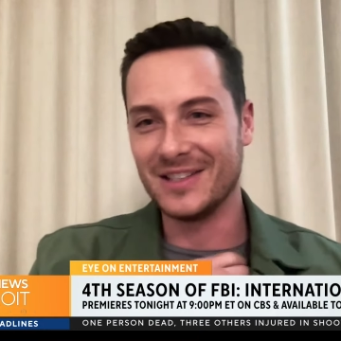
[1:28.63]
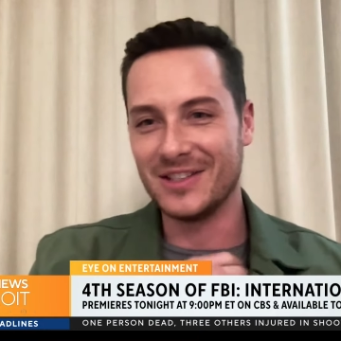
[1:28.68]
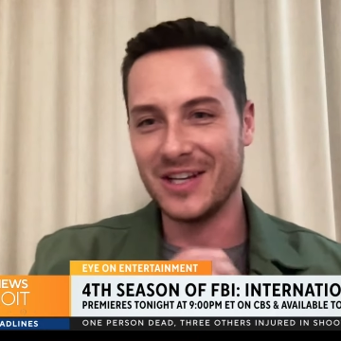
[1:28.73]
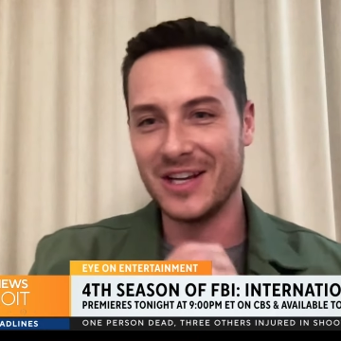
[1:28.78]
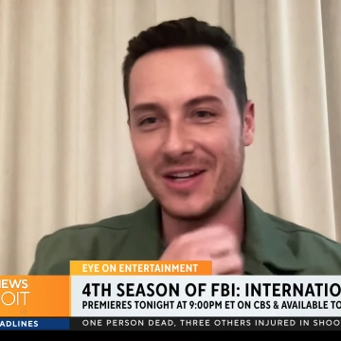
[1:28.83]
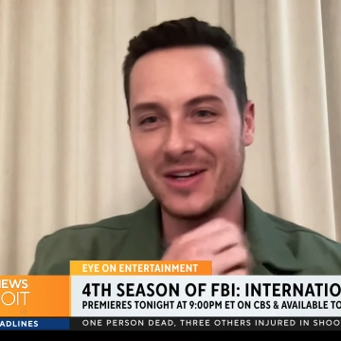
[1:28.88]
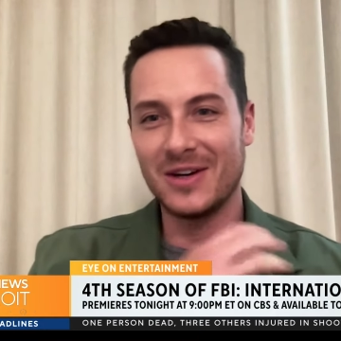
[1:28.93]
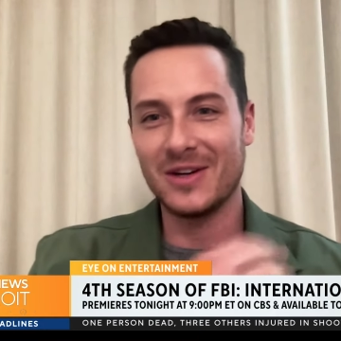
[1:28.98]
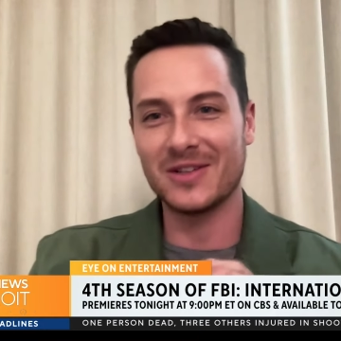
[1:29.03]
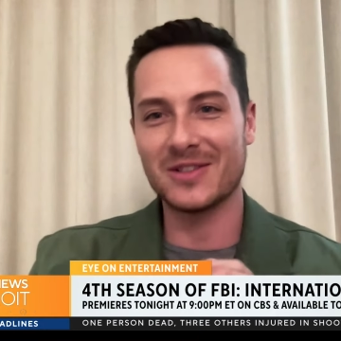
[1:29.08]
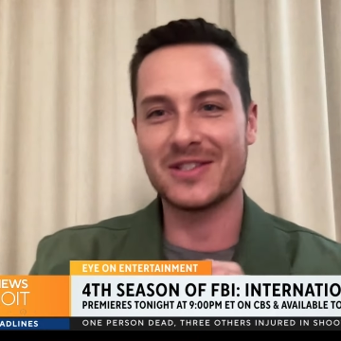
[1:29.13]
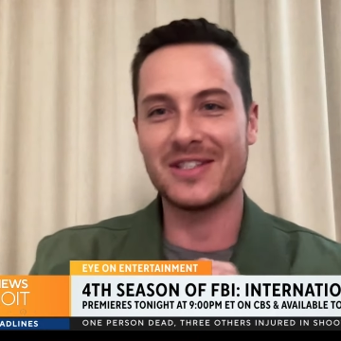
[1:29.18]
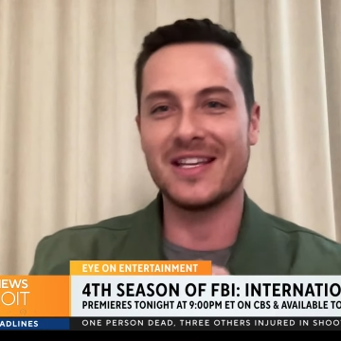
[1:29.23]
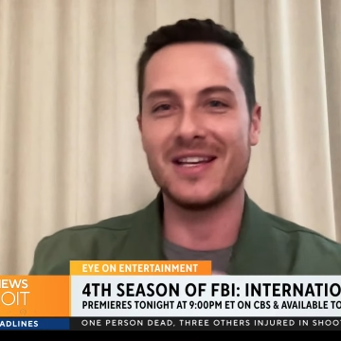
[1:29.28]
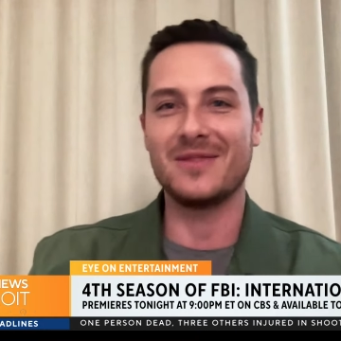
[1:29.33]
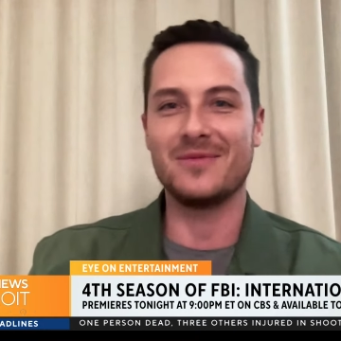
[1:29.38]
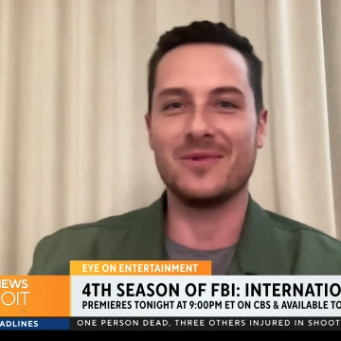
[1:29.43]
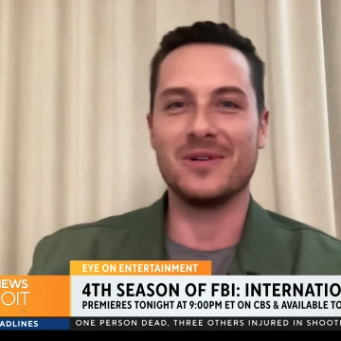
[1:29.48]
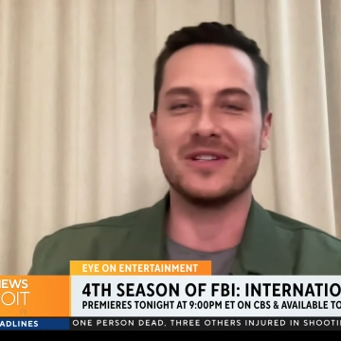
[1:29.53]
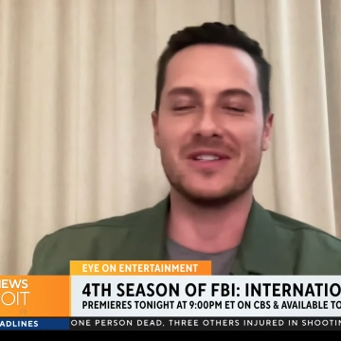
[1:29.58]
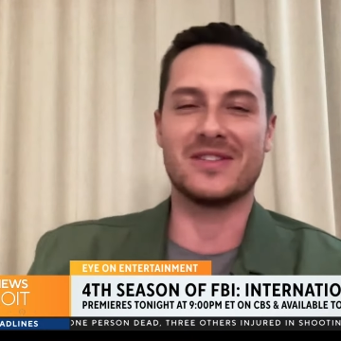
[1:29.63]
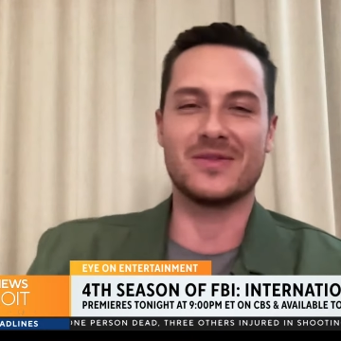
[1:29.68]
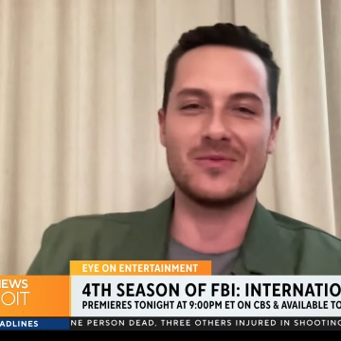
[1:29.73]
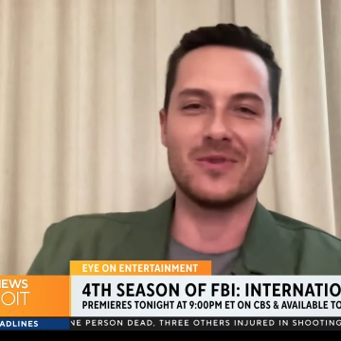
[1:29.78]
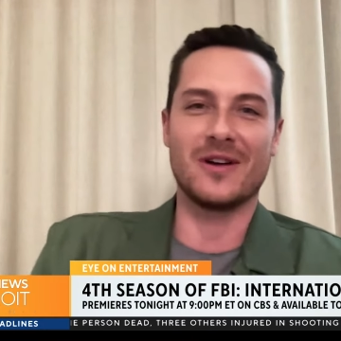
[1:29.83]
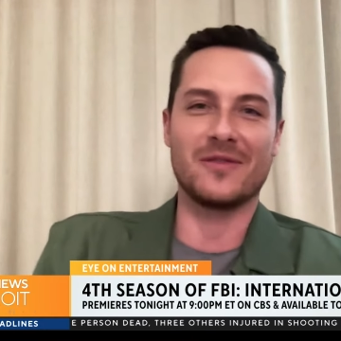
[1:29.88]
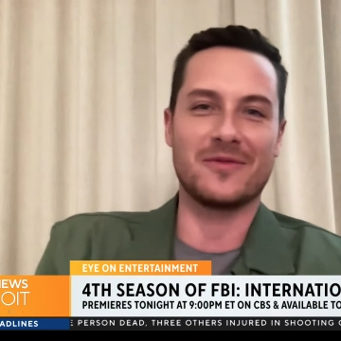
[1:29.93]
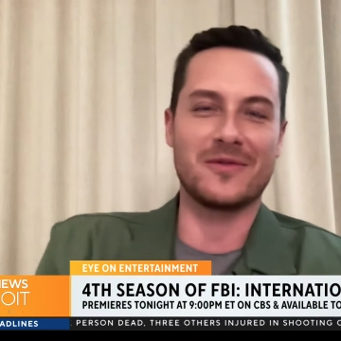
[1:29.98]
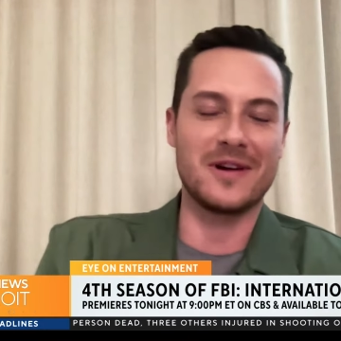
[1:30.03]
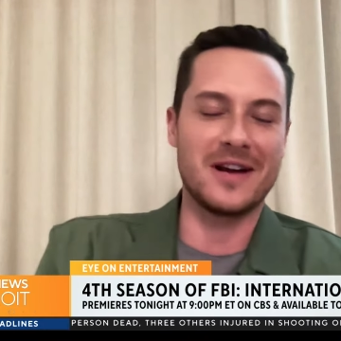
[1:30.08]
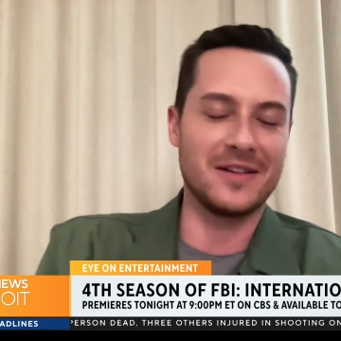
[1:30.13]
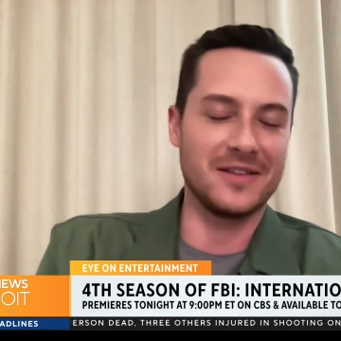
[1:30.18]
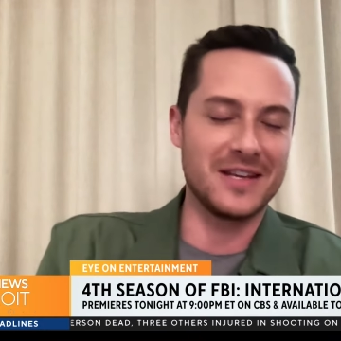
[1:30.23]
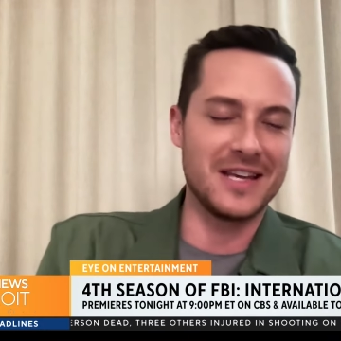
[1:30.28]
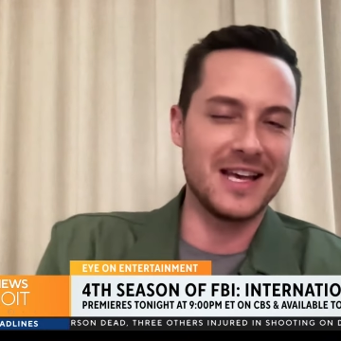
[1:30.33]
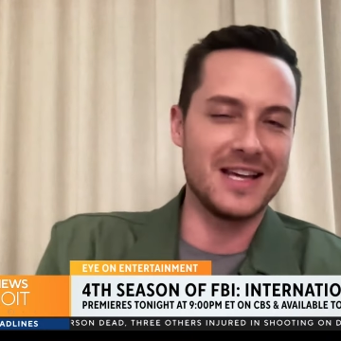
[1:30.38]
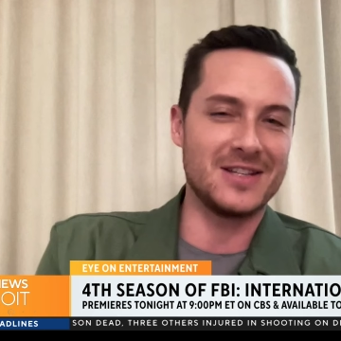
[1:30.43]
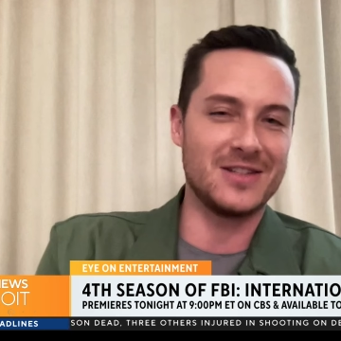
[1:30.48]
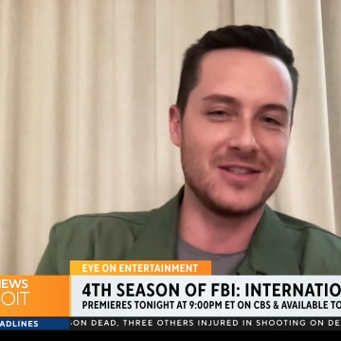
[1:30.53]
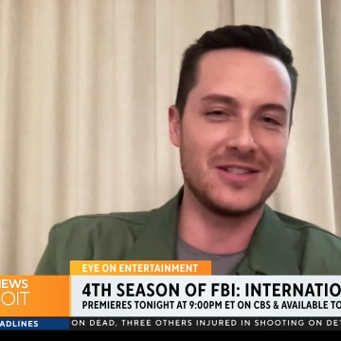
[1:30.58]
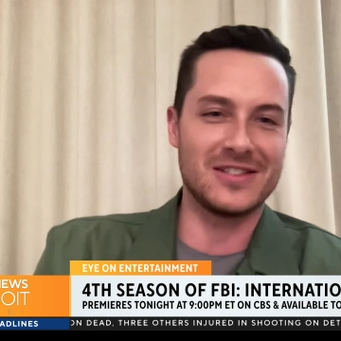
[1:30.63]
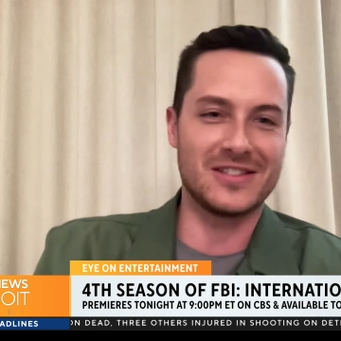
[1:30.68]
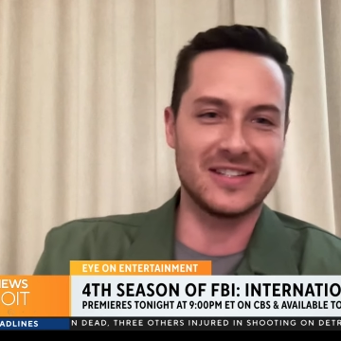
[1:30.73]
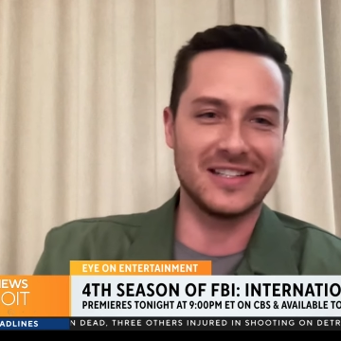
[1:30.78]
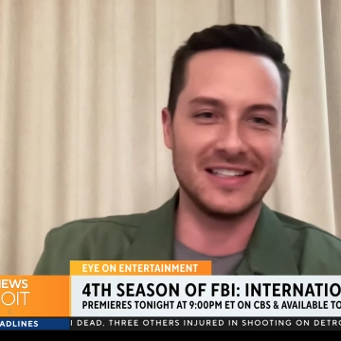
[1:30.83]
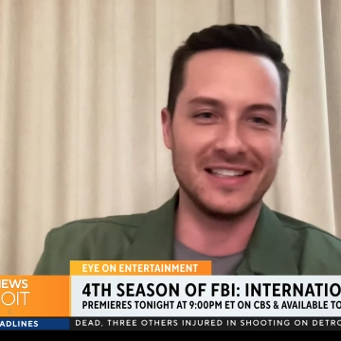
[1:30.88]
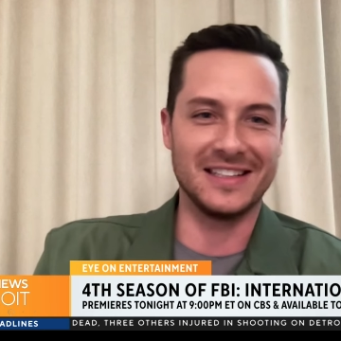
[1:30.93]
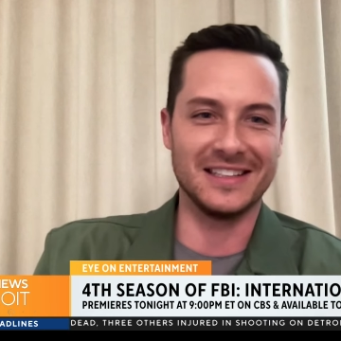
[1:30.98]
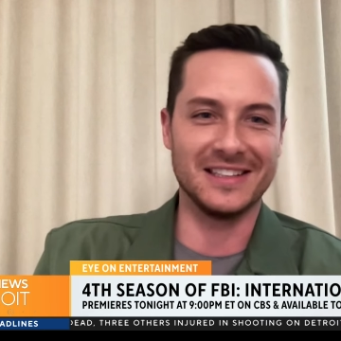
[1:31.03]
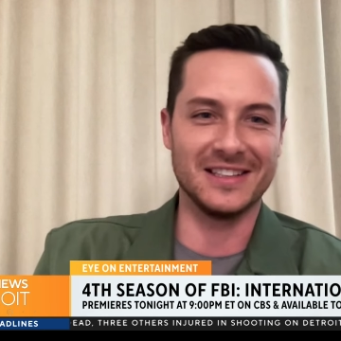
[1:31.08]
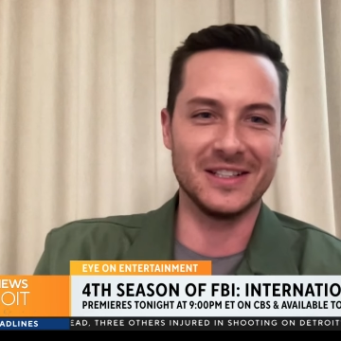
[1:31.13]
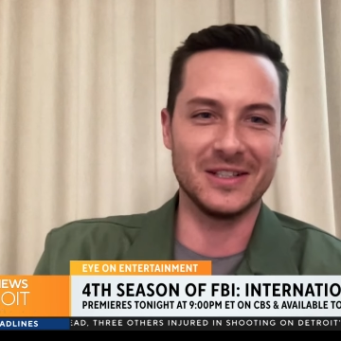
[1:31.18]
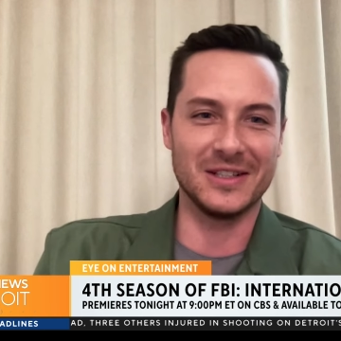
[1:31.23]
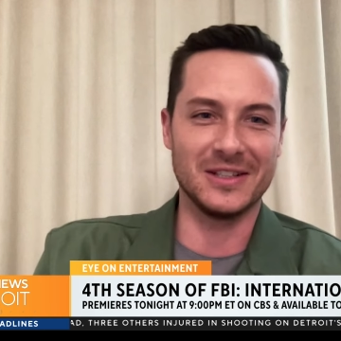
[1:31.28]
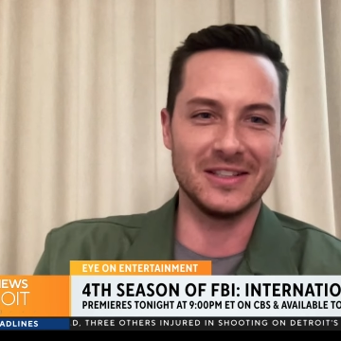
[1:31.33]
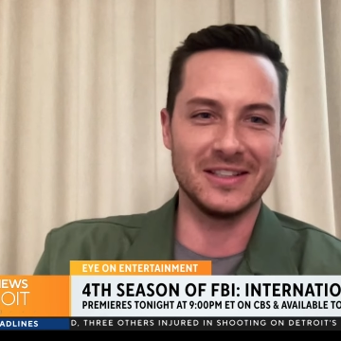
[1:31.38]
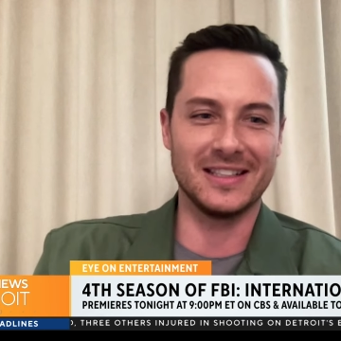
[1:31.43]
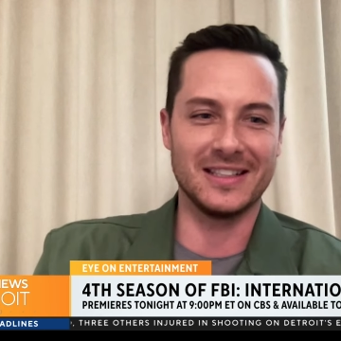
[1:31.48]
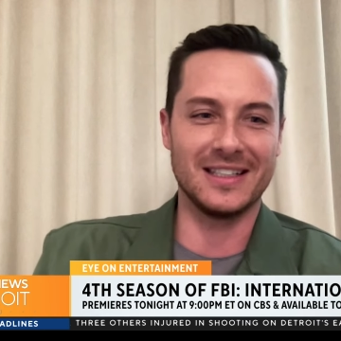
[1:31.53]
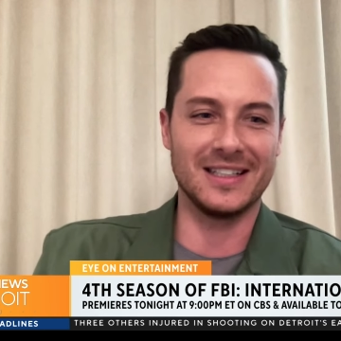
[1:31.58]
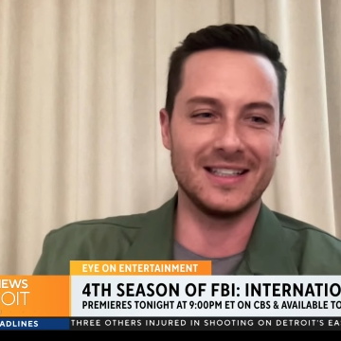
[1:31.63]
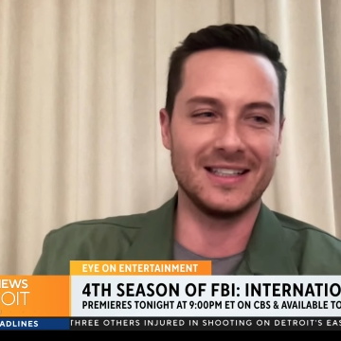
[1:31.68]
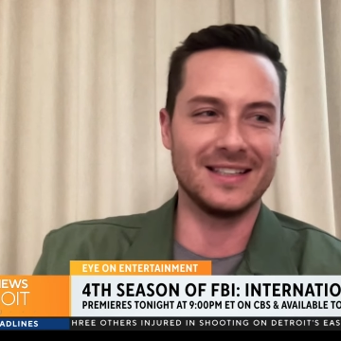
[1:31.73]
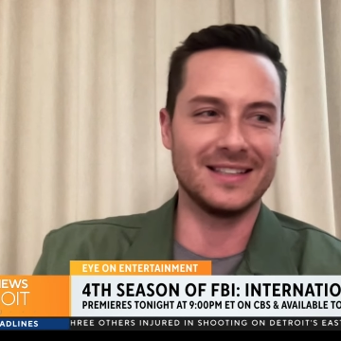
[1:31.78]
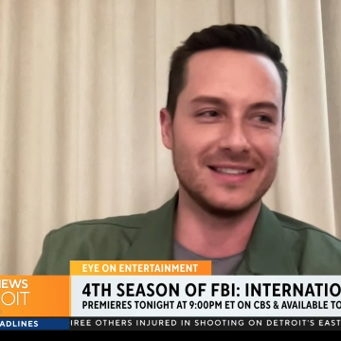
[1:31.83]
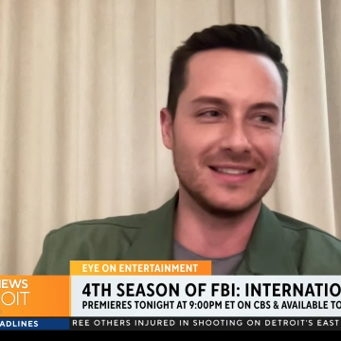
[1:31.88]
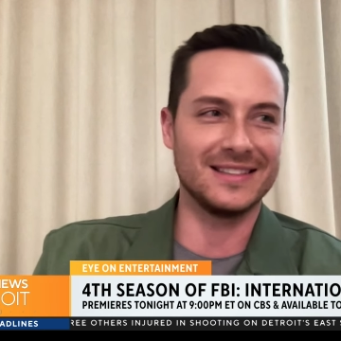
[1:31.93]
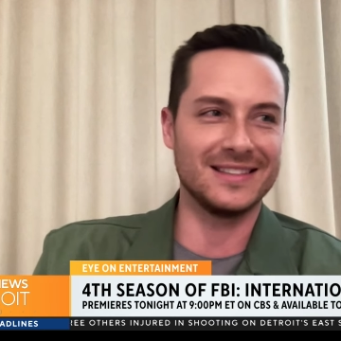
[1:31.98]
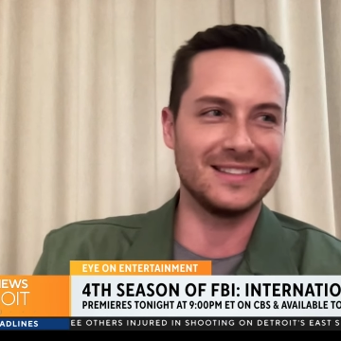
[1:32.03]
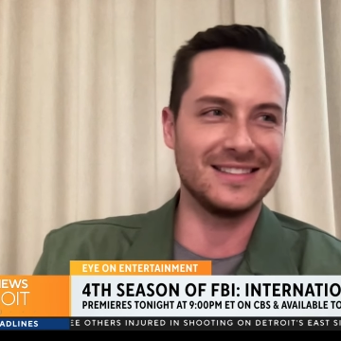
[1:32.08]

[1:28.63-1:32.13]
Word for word: Jay Halstead was rough around the edges and a little uh,